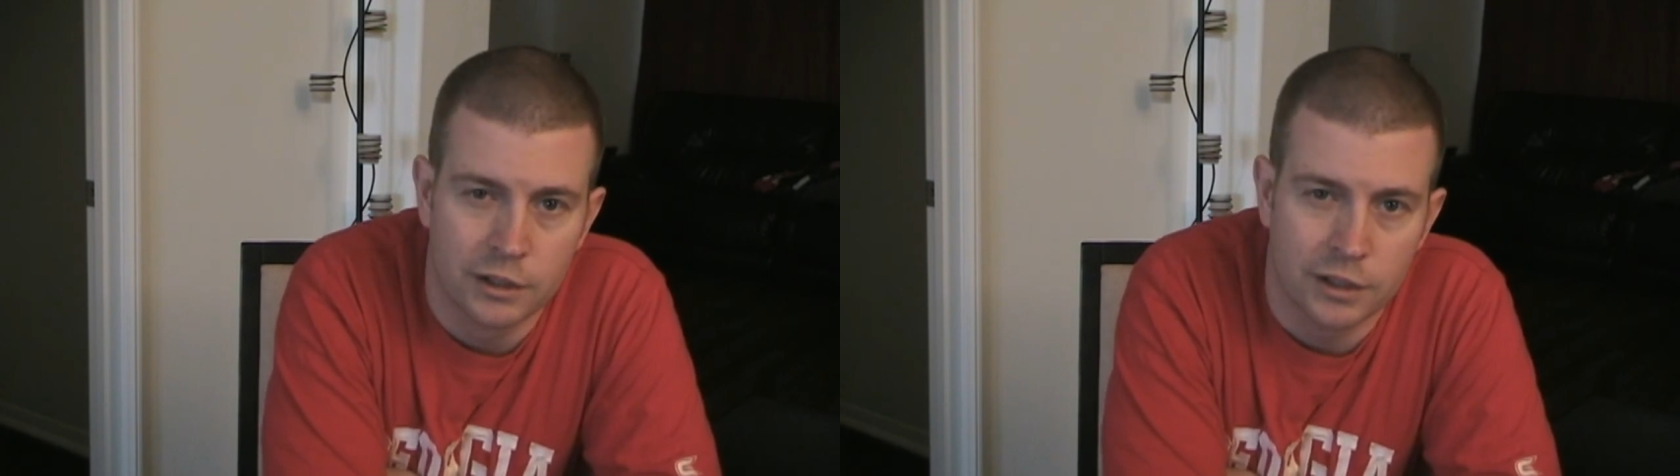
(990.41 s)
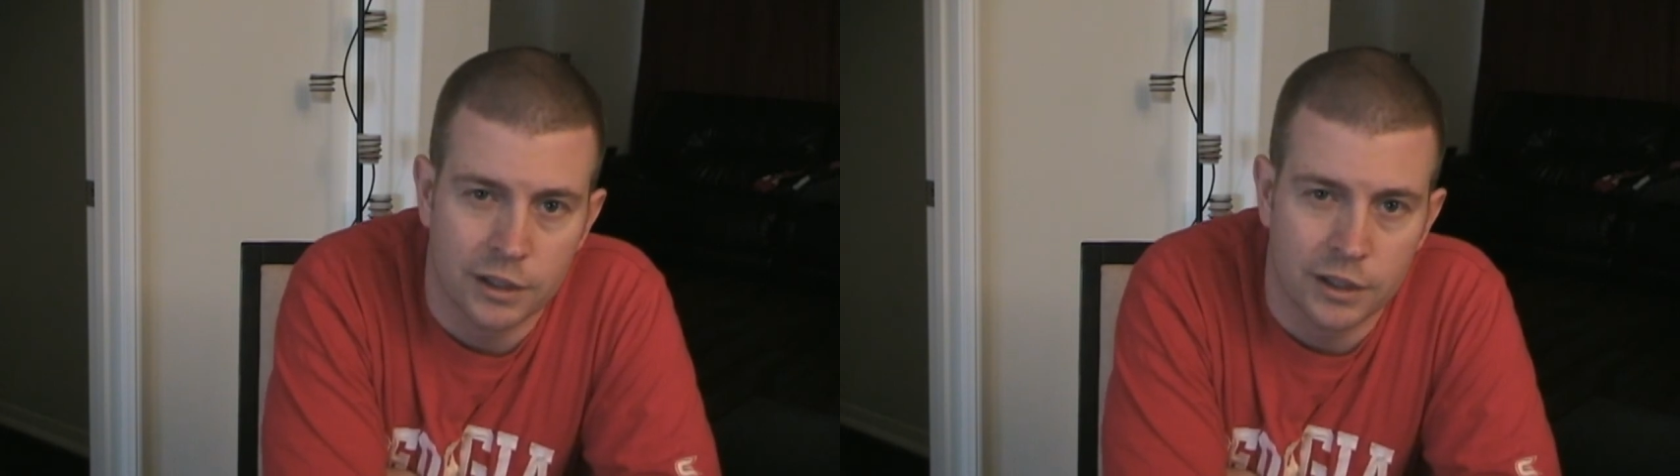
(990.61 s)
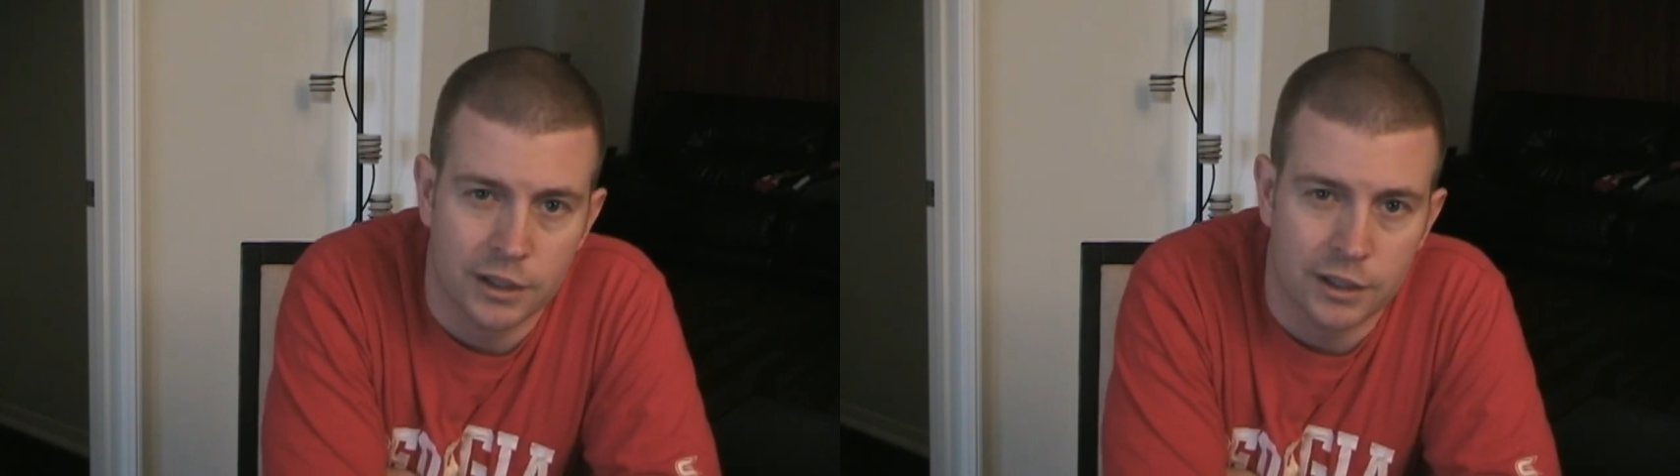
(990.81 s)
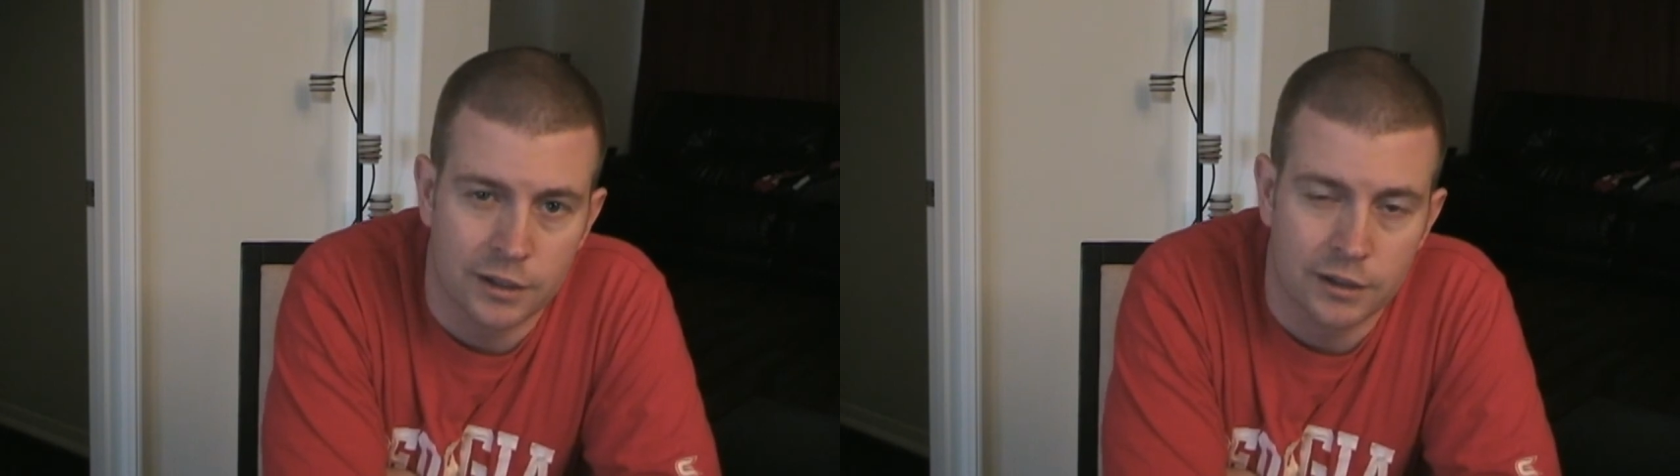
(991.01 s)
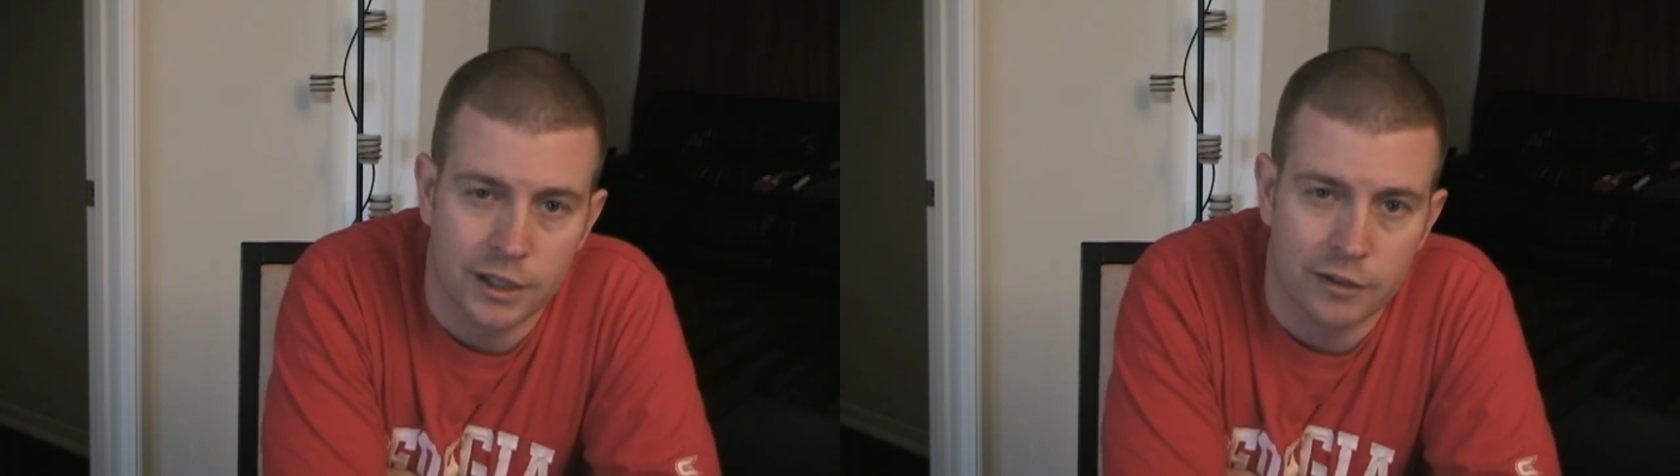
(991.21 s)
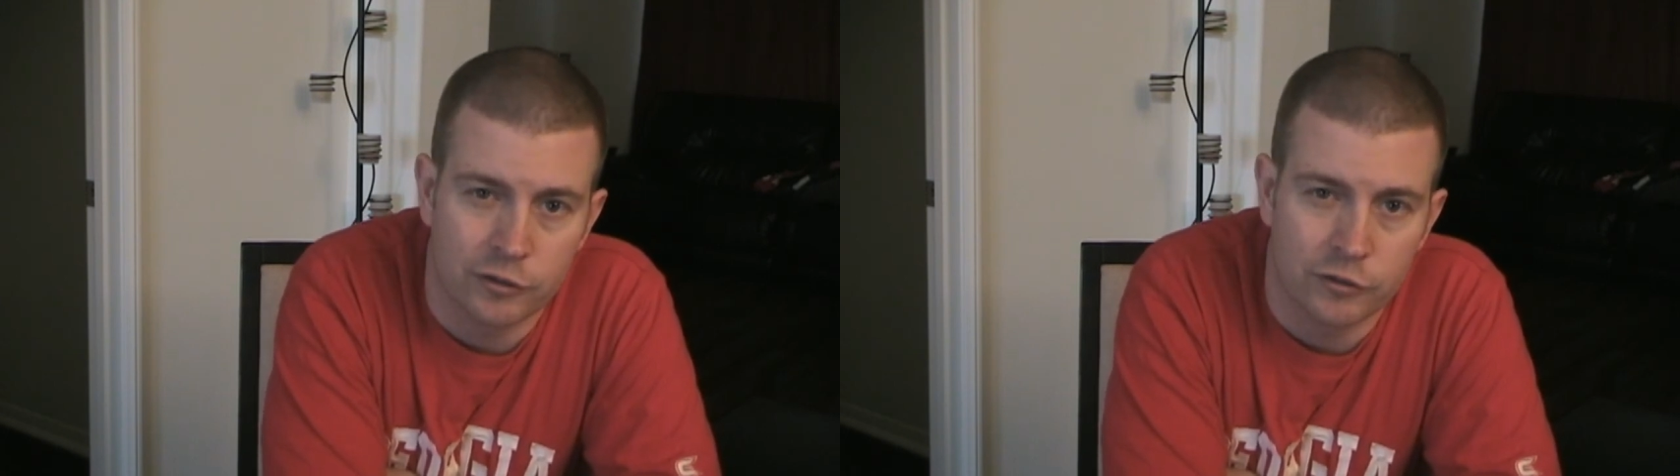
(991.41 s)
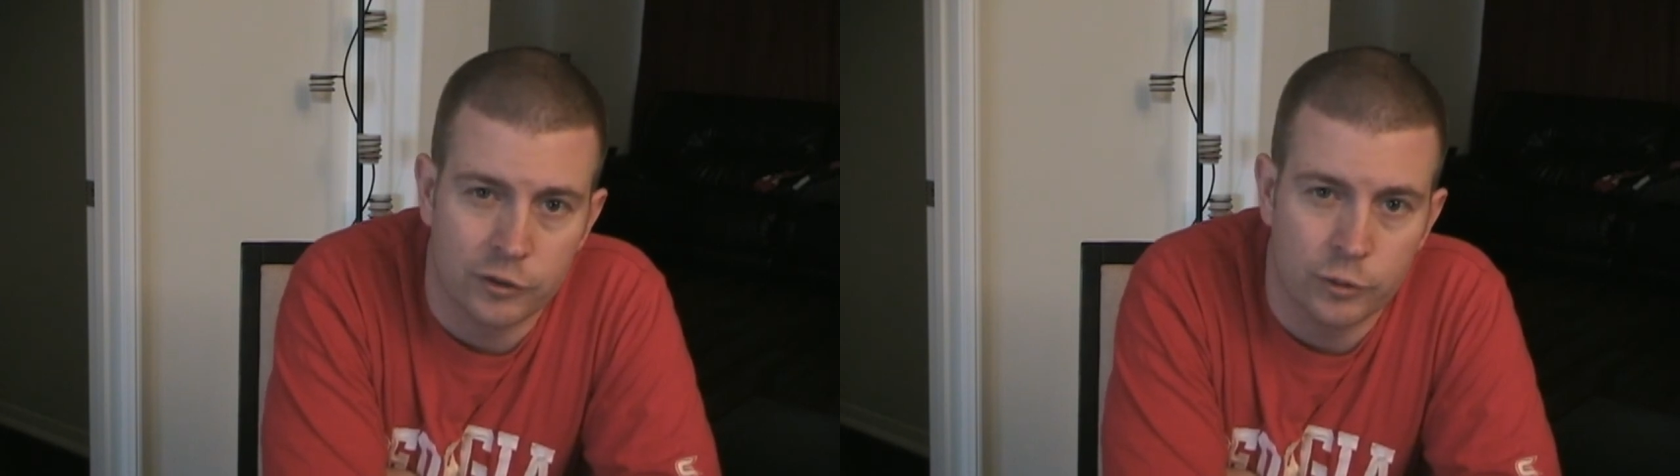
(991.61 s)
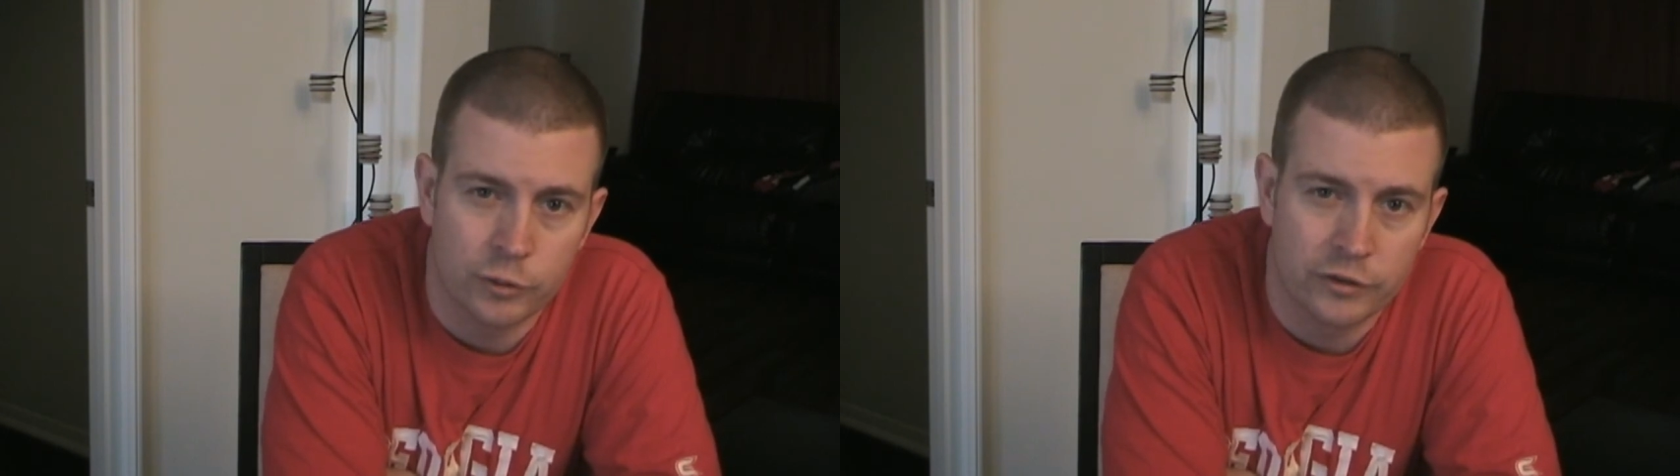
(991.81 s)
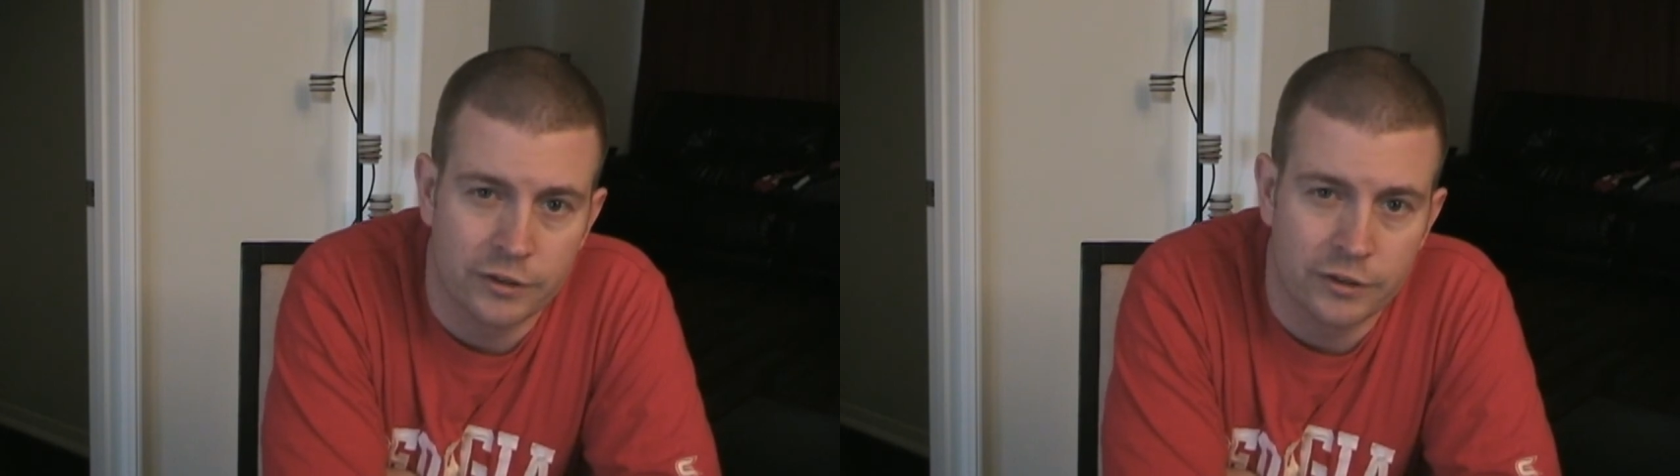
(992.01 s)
Uh, a lot of reviews,